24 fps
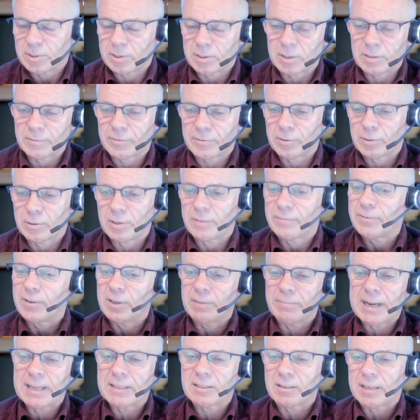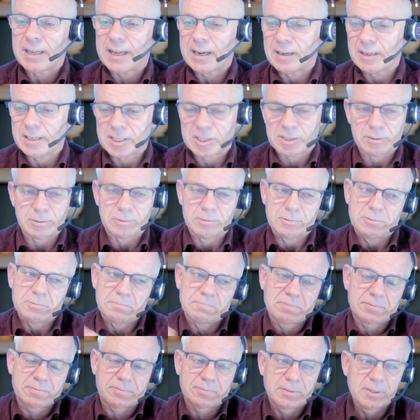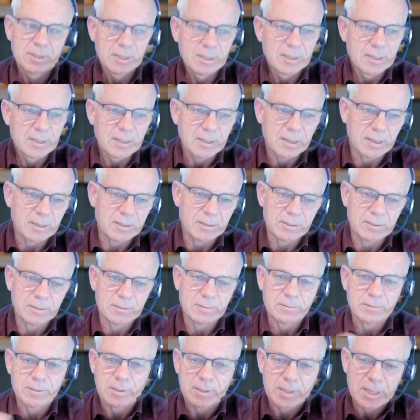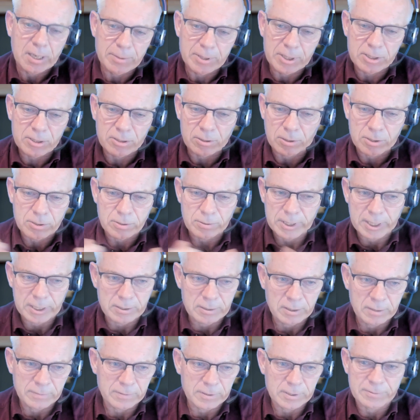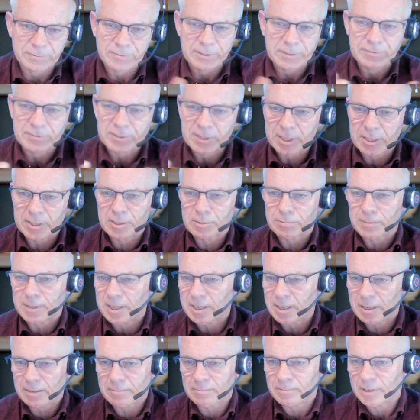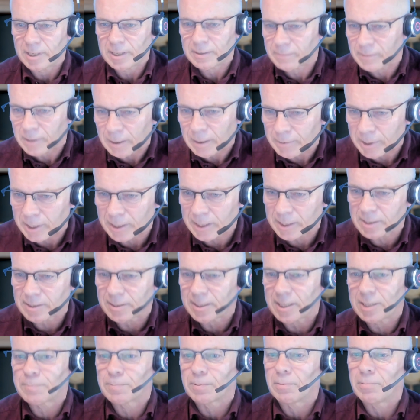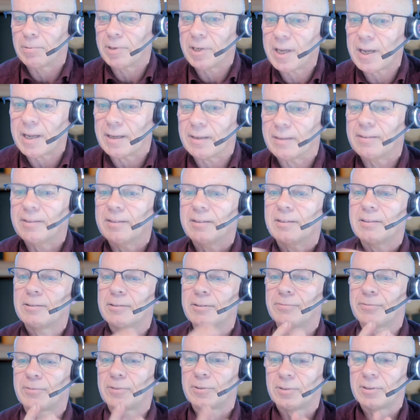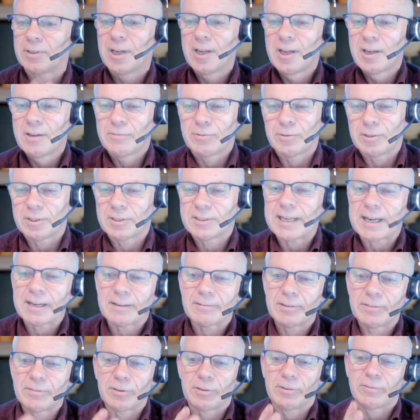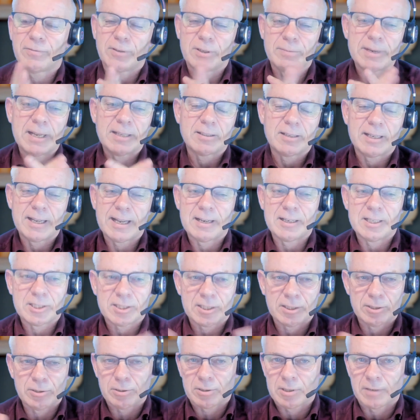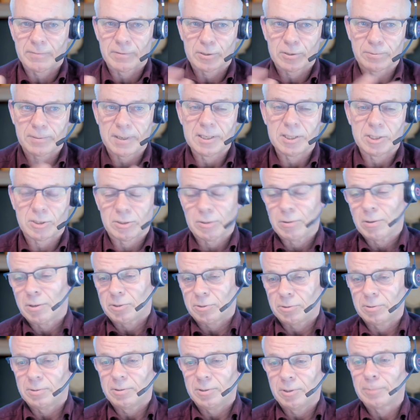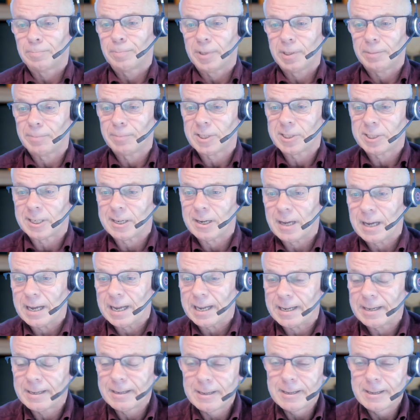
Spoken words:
If you're a fundamental analyst, I don't know how many stocks did I cover, 15, 20, whatever. I mean, that's probably it. If you're a fundamental analyst and you cover 20 stocks, you're a pretty busy guy.